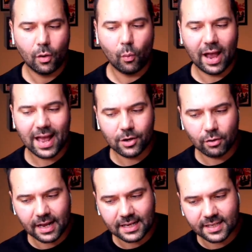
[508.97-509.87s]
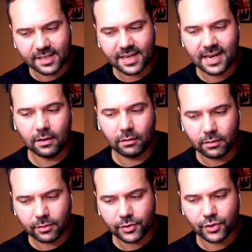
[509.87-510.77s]
where not a
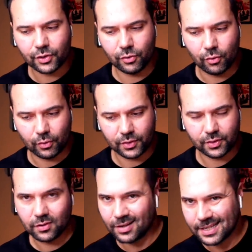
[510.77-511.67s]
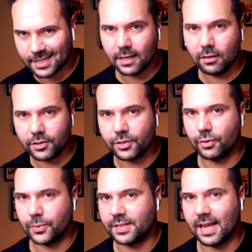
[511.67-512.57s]
single source
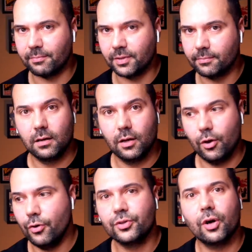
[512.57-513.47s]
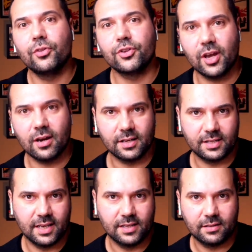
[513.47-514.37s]
was named. Who told the
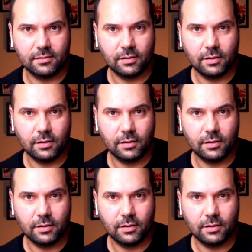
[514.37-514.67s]
journalist this?